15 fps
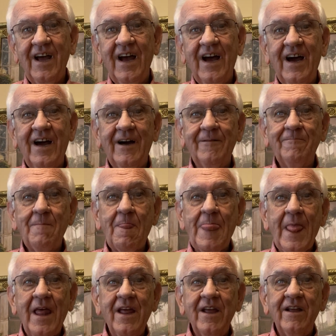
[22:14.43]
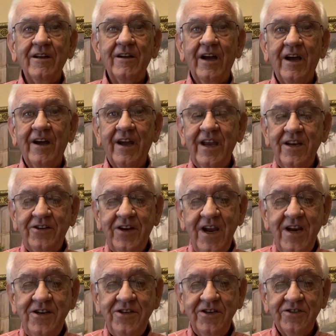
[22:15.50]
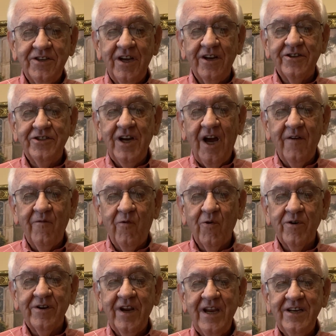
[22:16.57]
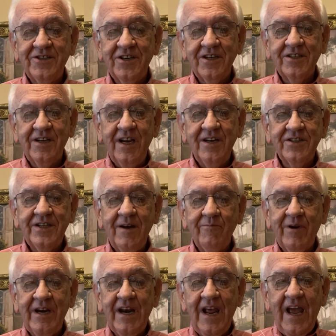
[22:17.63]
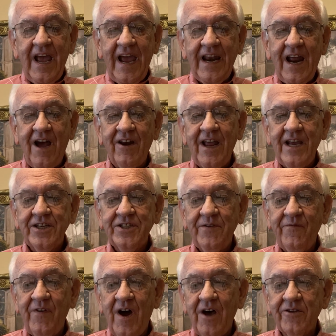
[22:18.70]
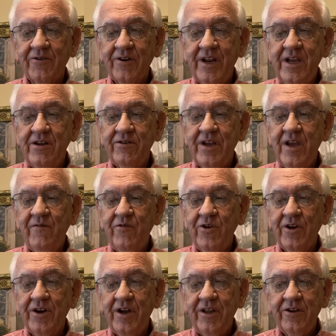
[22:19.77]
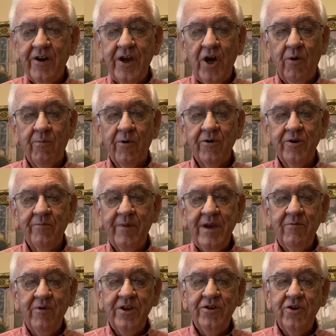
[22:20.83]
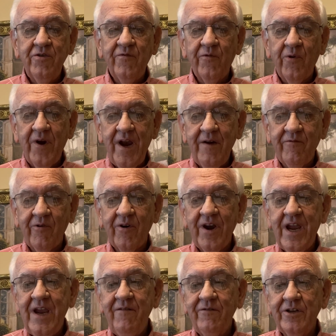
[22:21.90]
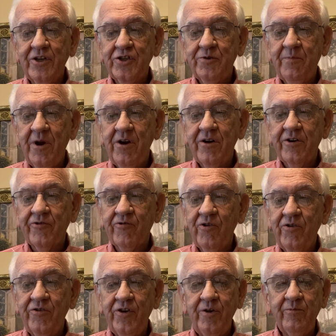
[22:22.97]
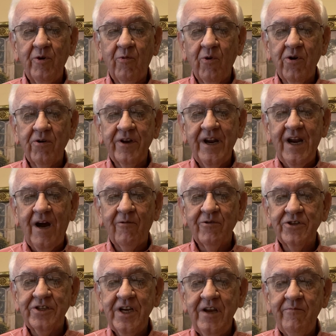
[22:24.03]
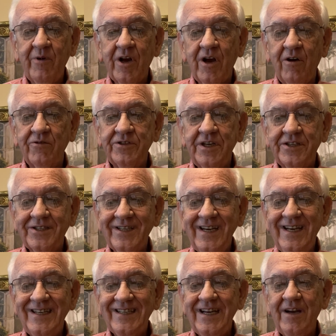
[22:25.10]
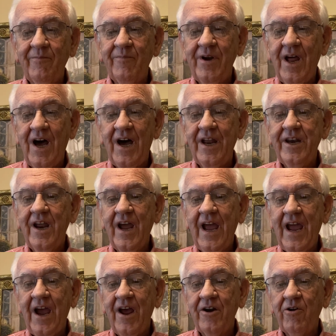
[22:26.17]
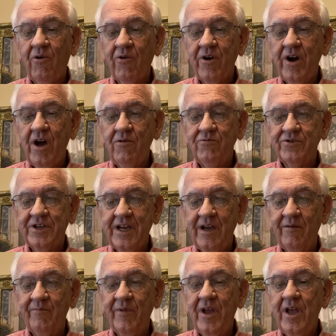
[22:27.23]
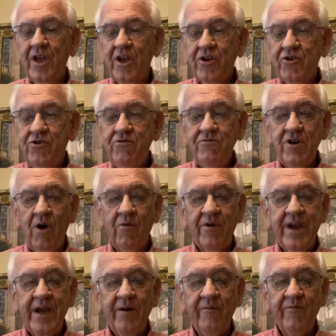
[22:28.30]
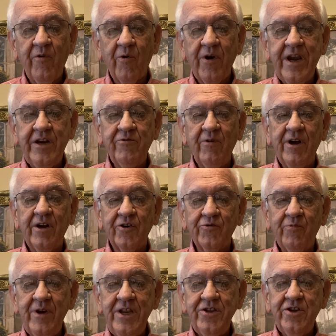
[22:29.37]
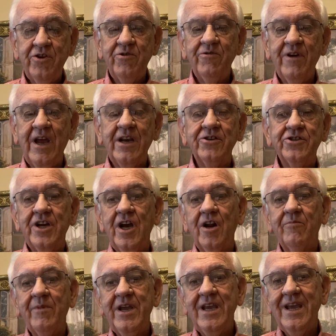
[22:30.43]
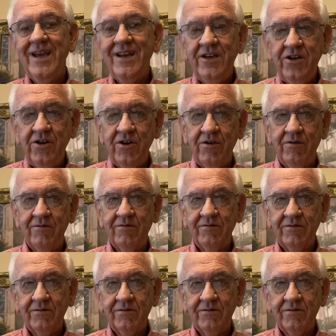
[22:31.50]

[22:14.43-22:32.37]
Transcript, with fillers: Uh, uh, he teaches us, John 14, 16, 17. And I'll ask the Father, and he'll give you another helper to be with you forever, even the Spirit of truth, whom the world cannot receive because it sees him not, nor knows him. You know him, for he dwells with you and shall be in you.